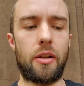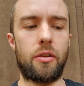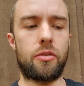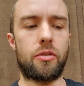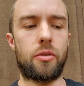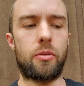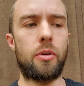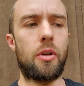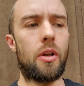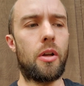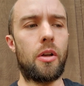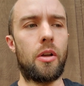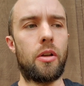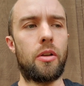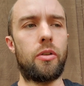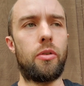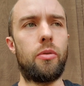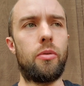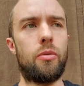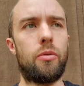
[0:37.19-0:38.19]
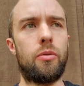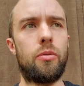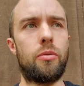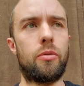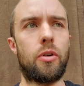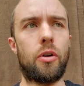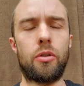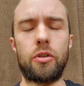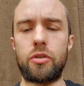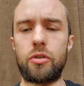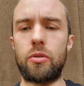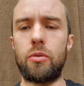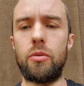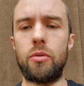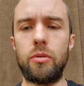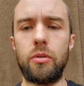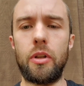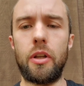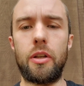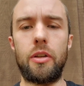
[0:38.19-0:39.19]
So you go to
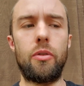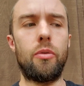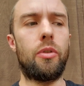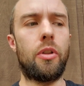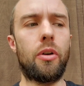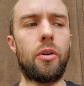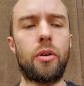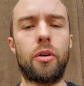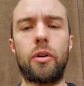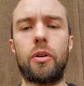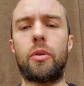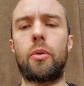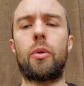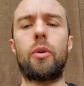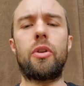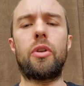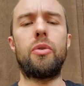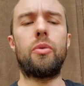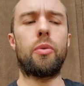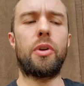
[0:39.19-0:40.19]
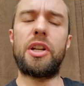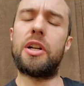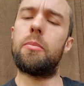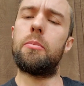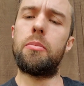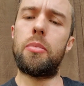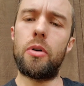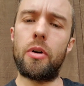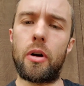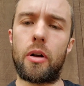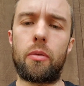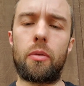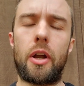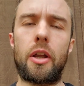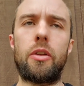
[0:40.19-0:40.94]
school and you learn, or you read a book, right?